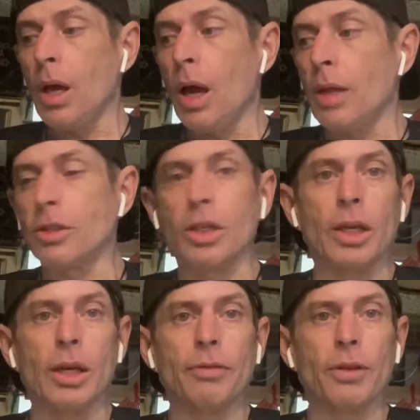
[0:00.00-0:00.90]
there's a
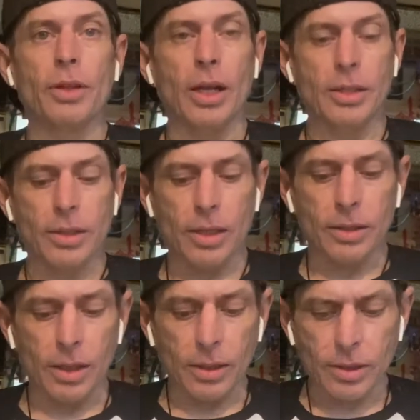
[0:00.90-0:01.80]
gif that I sent
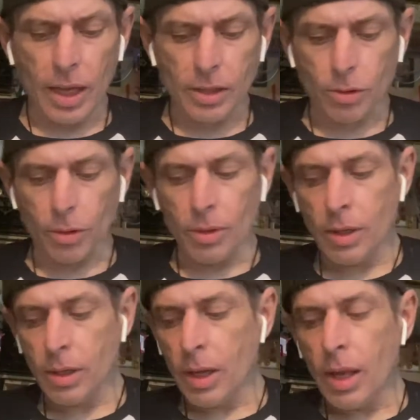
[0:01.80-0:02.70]
the Snax crew
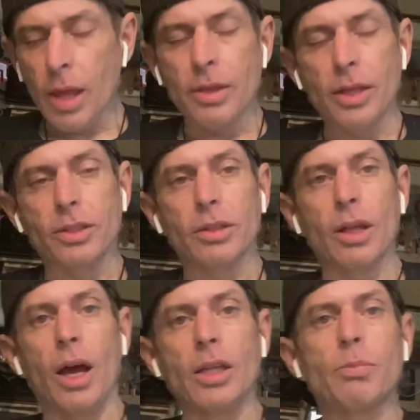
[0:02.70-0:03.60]
that's
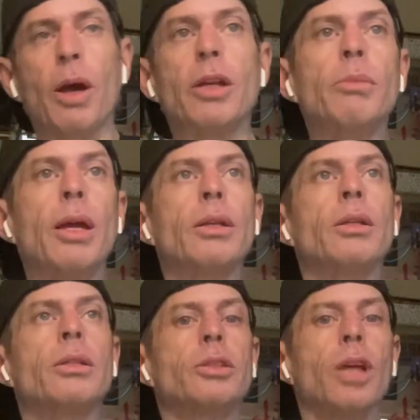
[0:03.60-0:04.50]
uh, Spider-Man
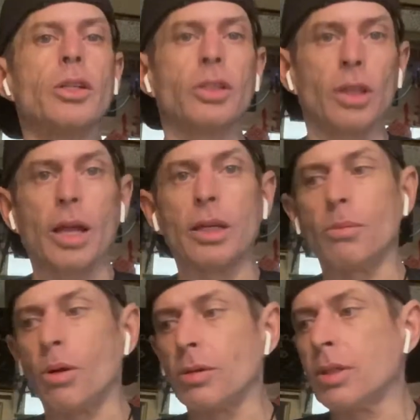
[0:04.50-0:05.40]
dodging lightning
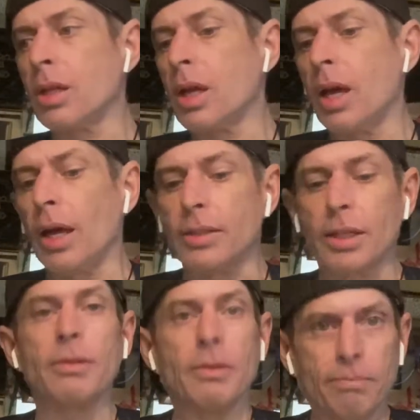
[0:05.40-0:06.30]
bolts. And I
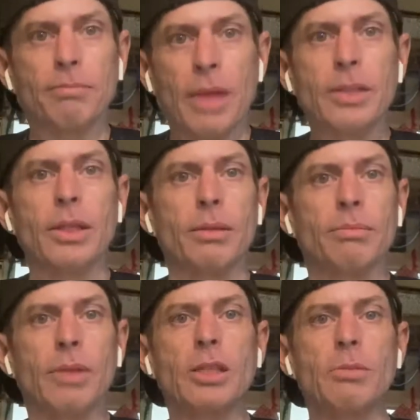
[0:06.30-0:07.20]
said, that's it.
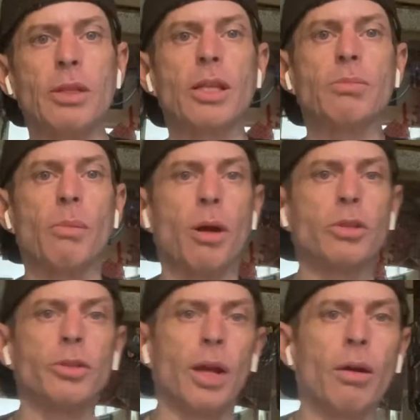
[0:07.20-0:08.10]
That's me. That's my
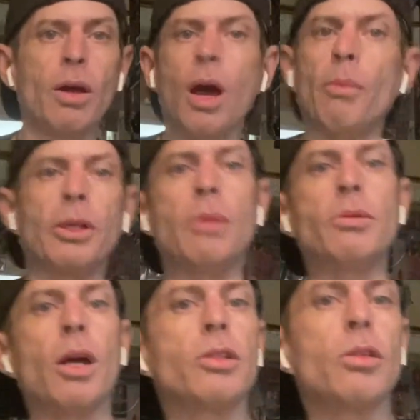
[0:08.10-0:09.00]
mantra now. I'm going to keep
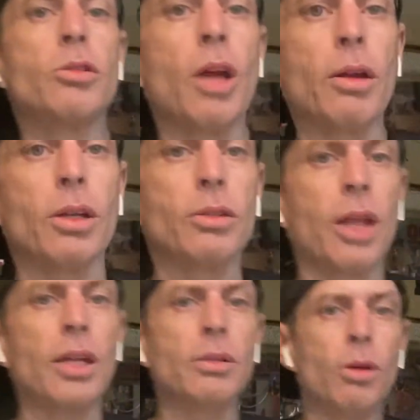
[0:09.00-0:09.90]
dodging those, do uh,
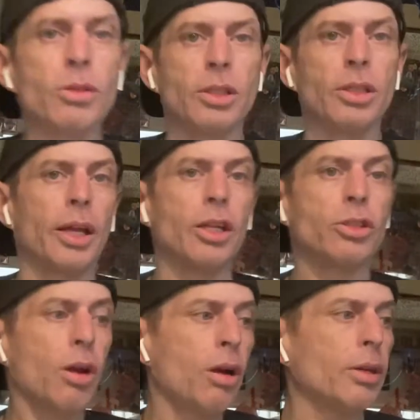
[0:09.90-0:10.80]
lightning bolts until I get
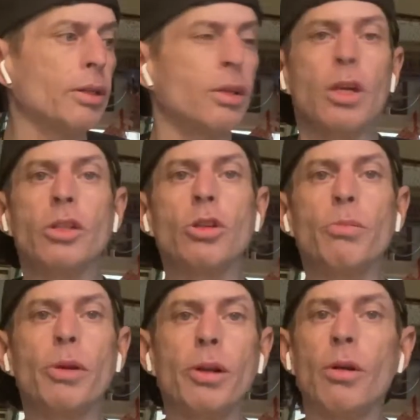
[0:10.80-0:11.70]
strong and
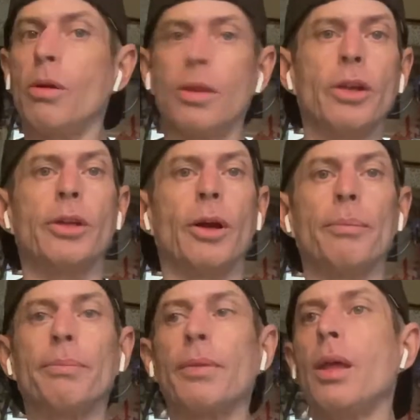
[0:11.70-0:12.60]
superhero, and there you go.
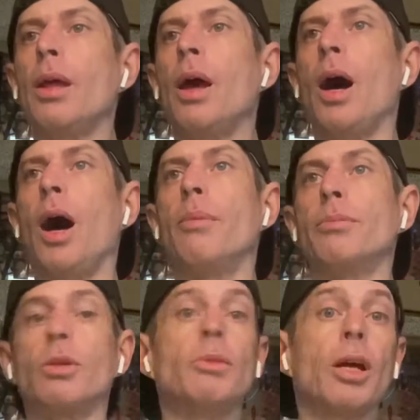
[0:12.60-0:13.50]
Um,
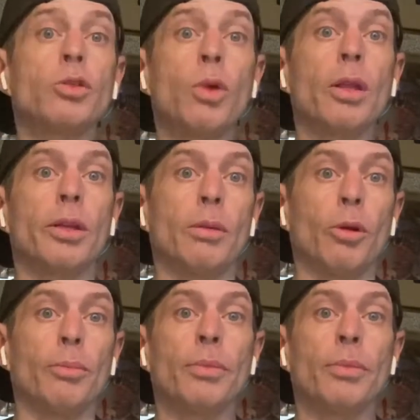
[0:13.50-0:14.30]
so I'm not going to dwell on it anymore.